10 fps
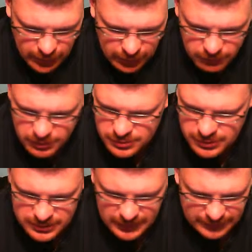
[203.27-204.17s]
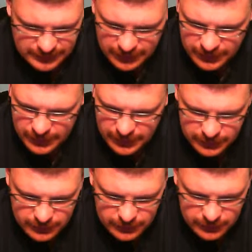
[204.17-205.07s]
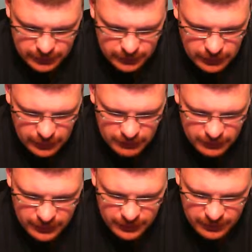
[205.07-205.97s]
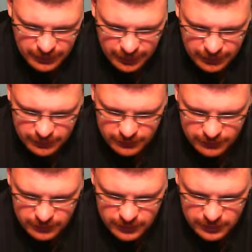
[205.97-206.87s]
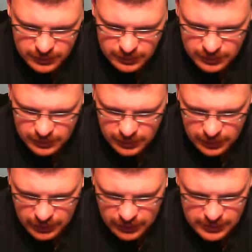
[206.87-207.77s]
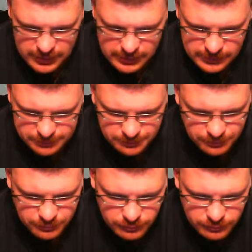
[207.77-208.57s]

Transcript: and it will use its dexterity. I believe, yeah. Um,